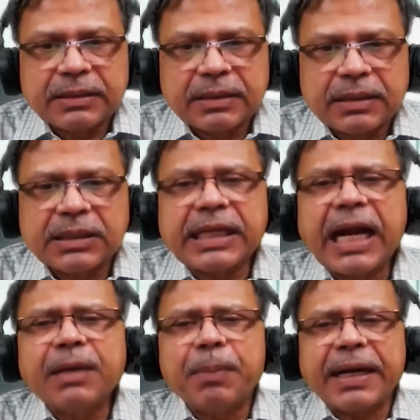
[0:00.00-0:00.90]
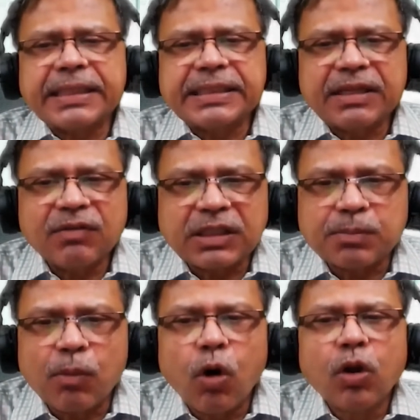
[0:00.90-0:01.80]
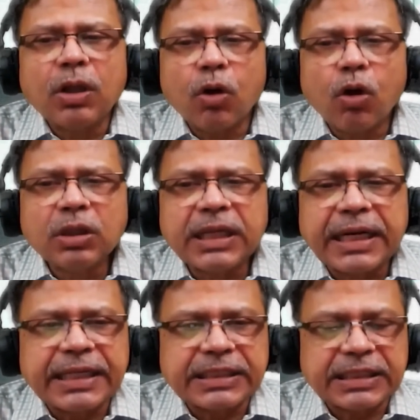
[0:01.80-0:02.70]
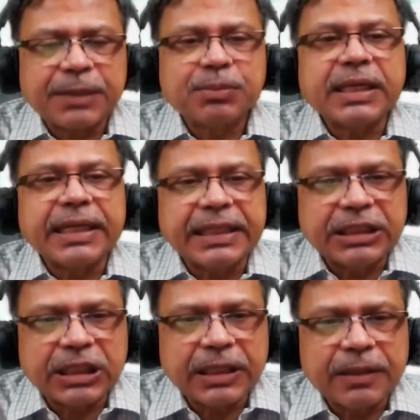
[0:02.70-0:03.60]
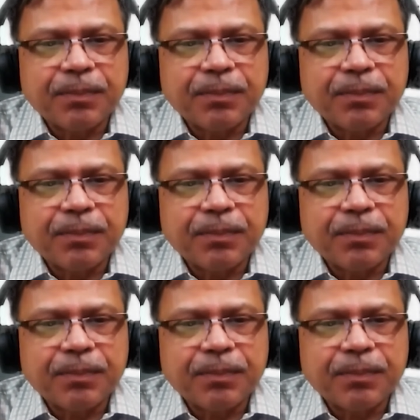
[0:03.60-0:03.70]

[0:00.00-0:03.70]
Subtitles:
Start practicing with small, non-threatening steps initially.